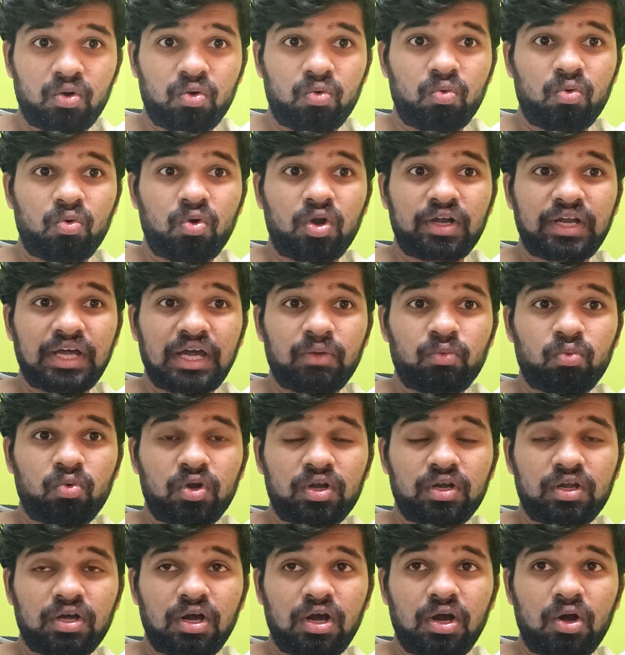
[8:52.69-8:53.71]

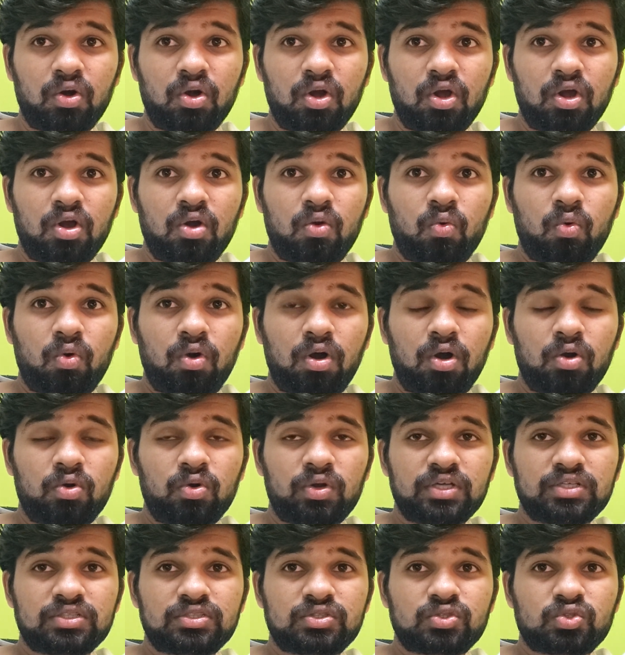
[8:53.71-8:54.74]

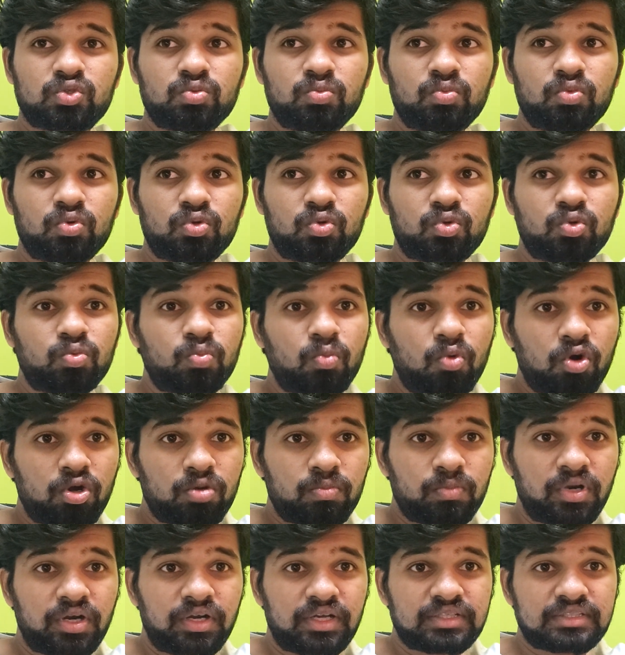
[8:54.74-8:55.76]
How does two more
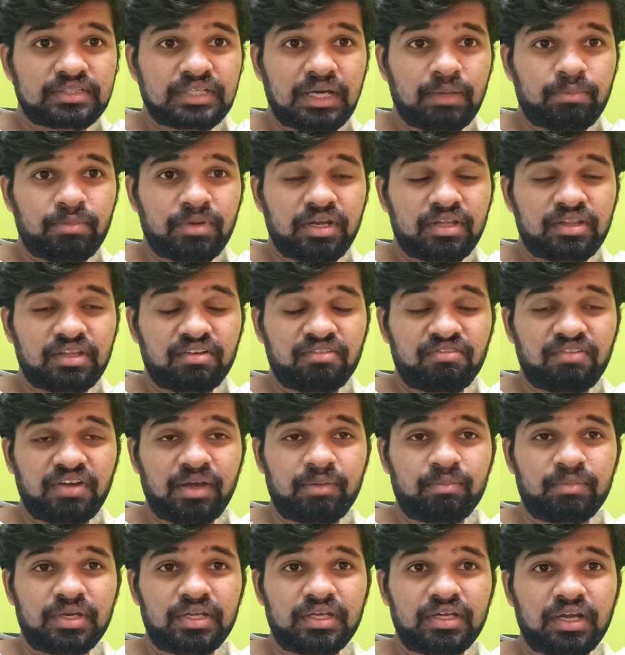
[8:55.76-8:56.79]
murders happen in the
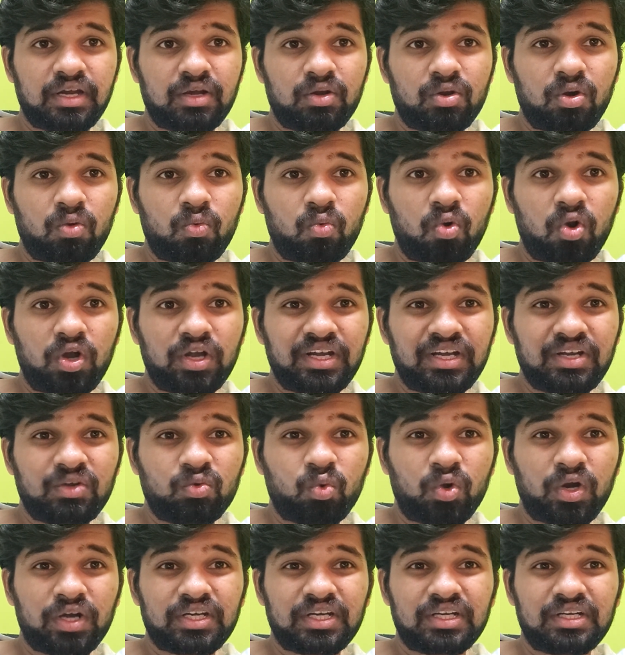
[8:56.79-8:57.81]
family, and what
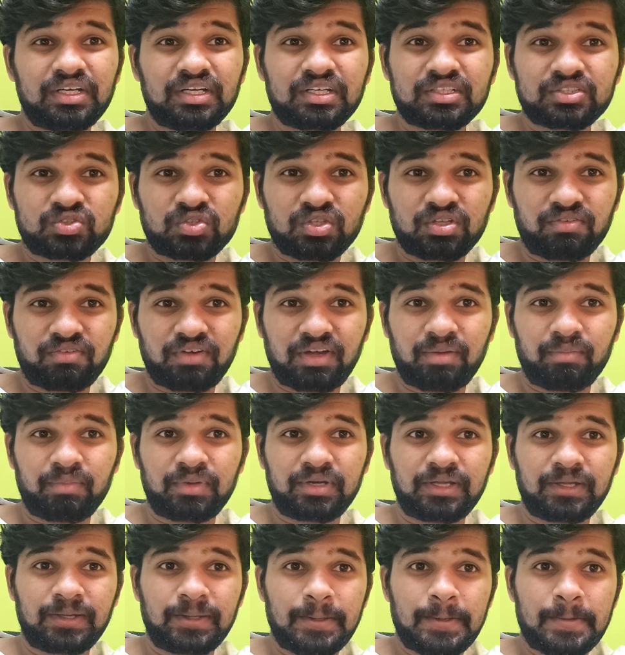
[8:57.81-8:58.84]
it does to the
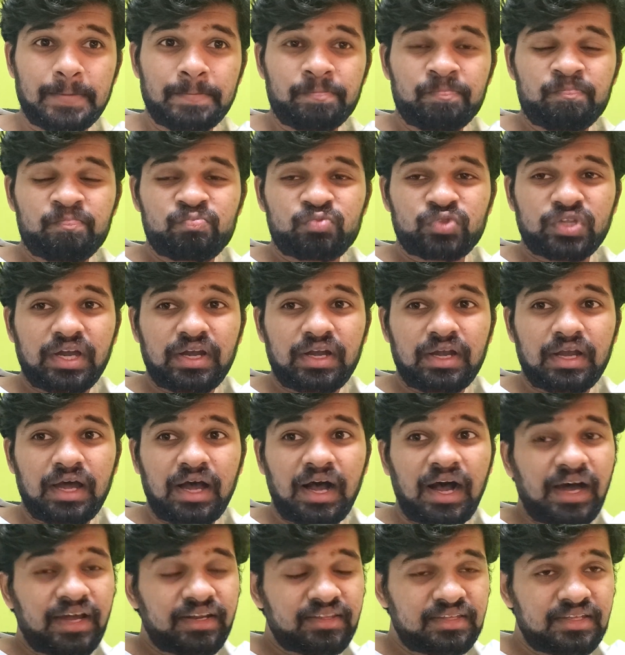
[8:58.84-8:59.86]
family? And
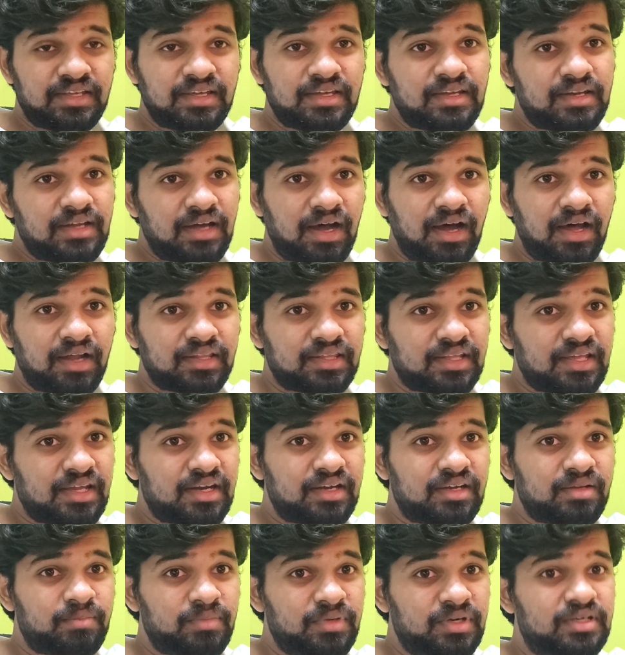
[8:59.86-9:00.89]
are there
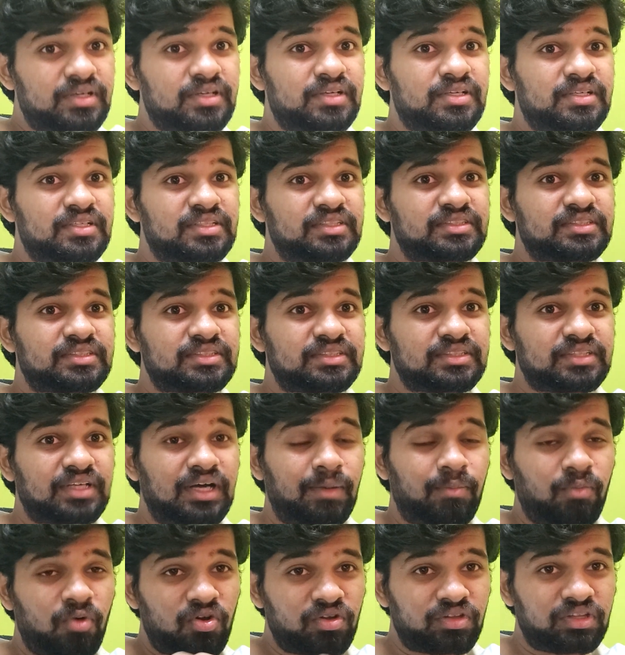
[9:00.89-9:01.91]
any murderers
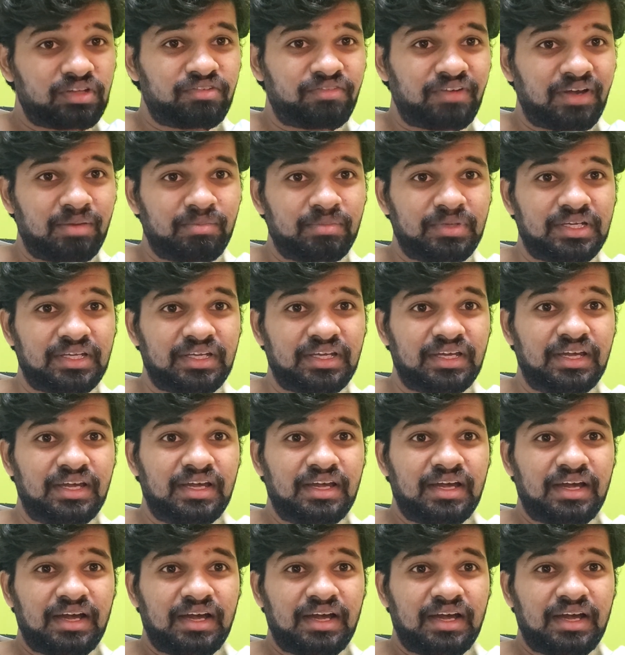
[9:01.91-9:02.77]
among the family?